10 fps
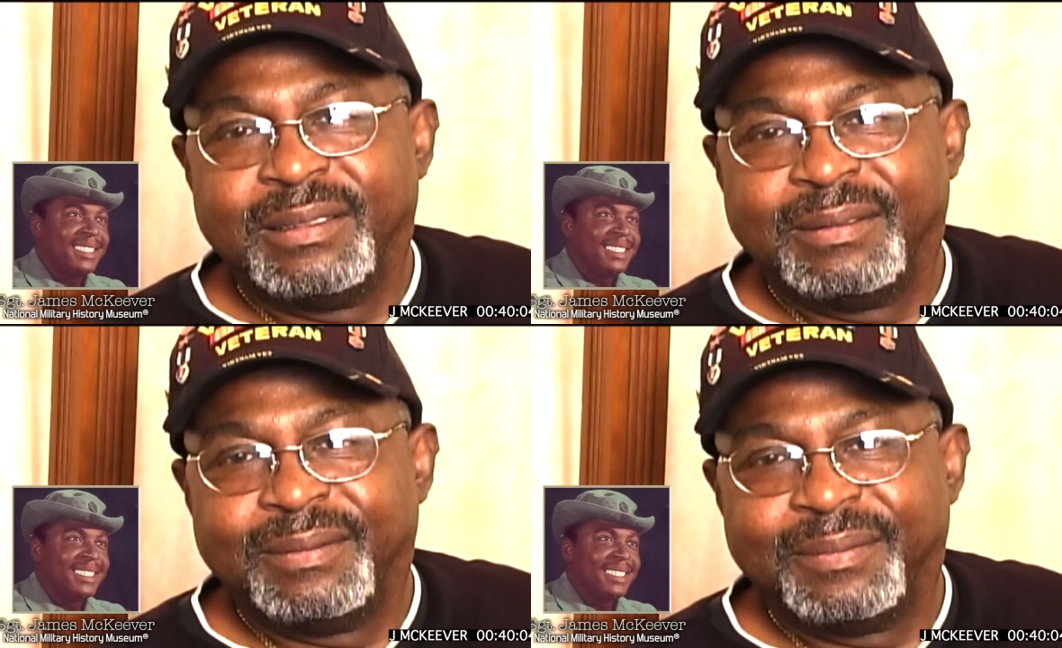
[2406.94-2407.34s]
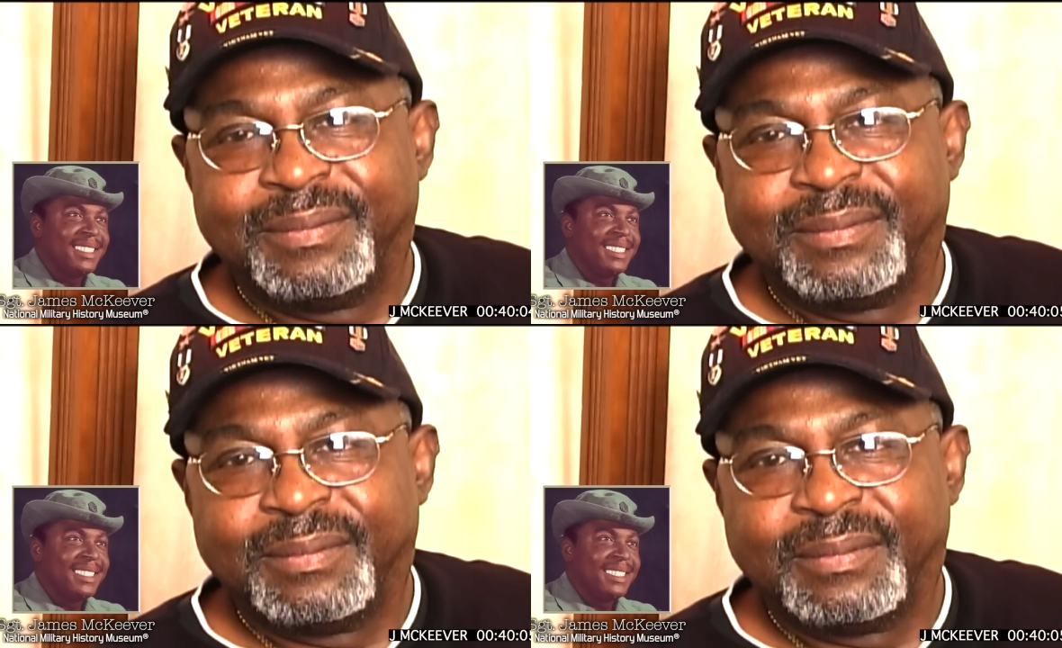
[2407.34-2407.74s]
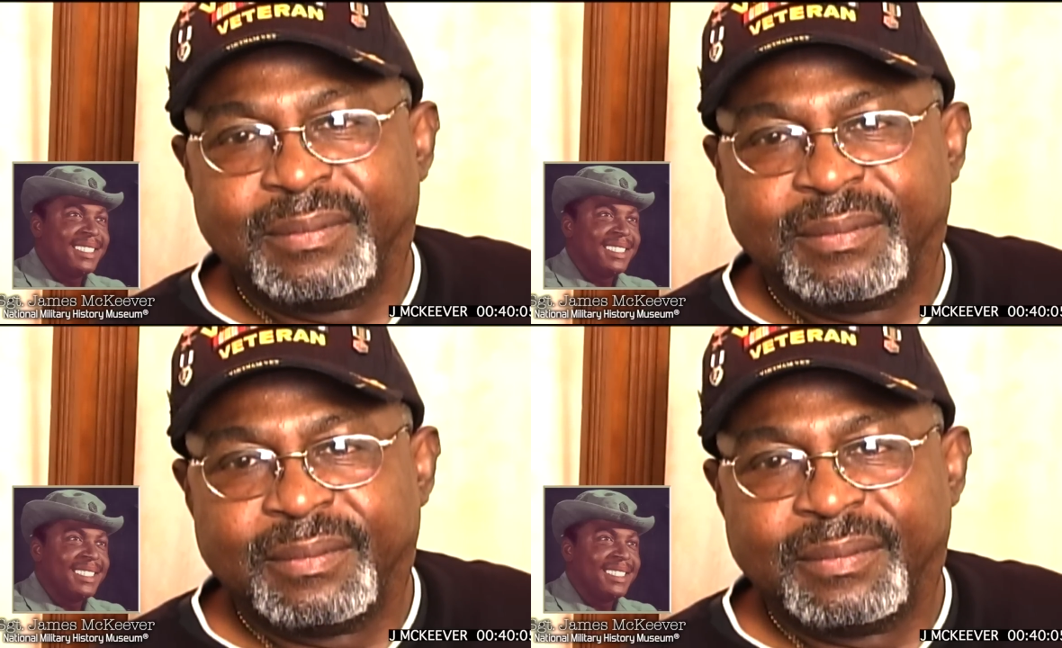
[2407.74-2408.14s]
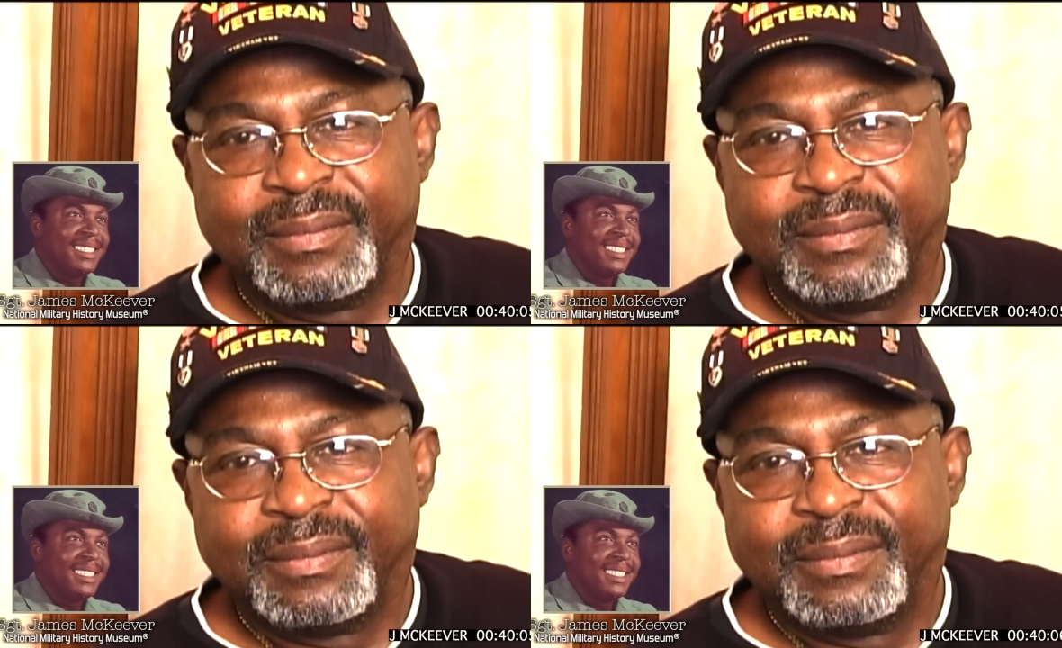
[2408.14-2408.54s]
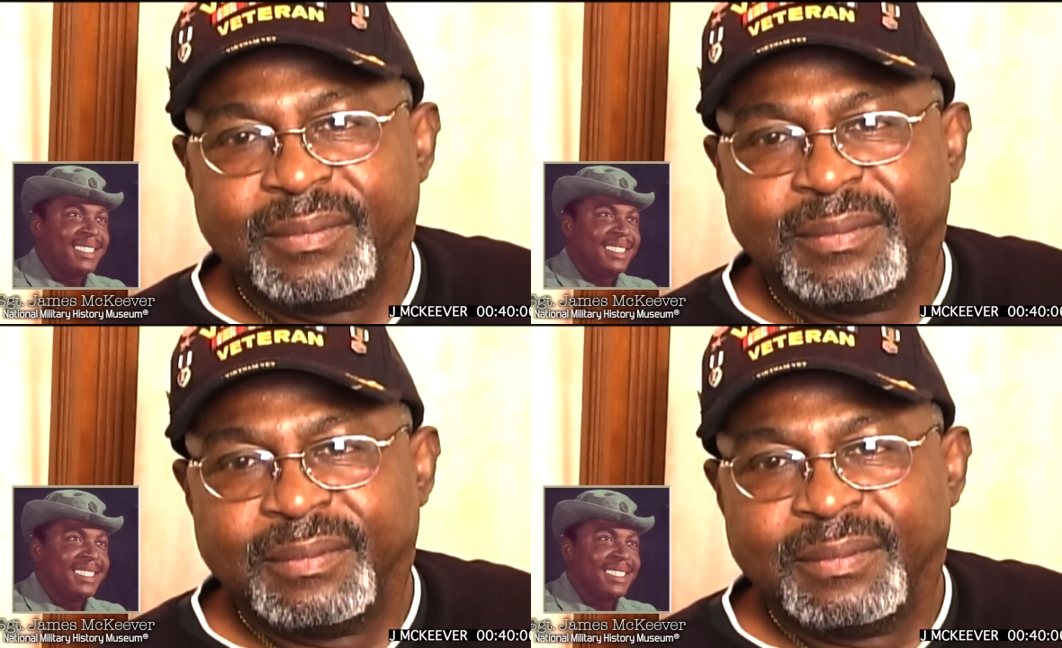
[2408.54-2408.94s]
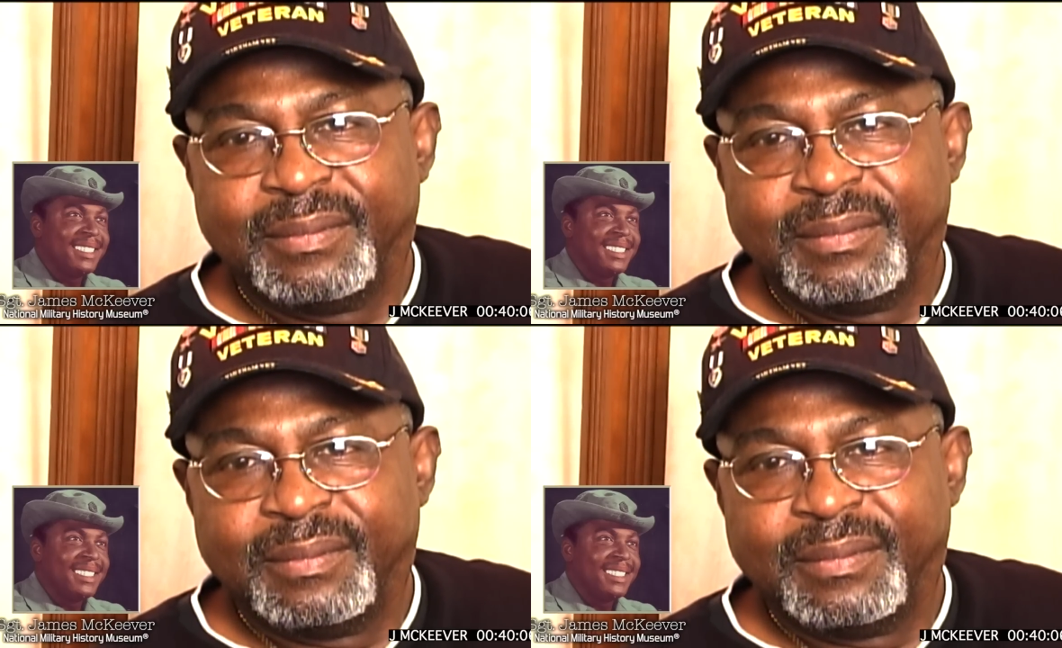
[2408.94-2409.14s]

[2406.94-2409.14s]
(silence)